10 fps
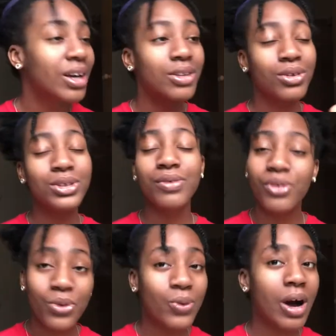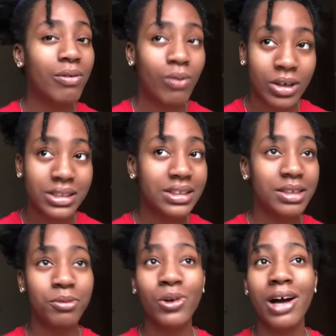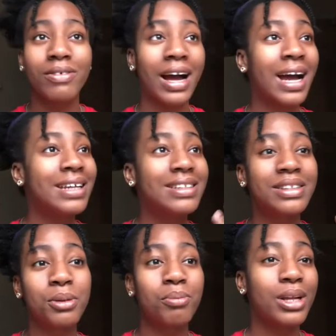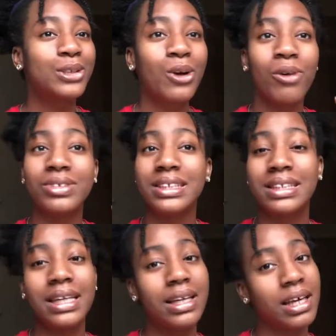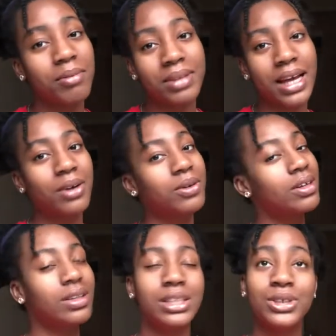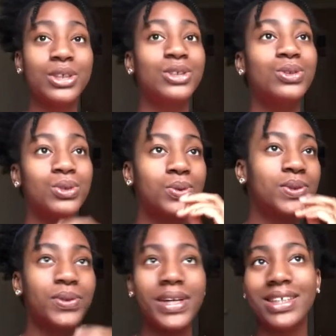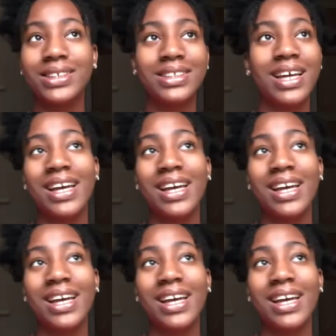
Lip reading: Those of you who have watched him, who have had the pleasure of seeing him, like, he's just too great.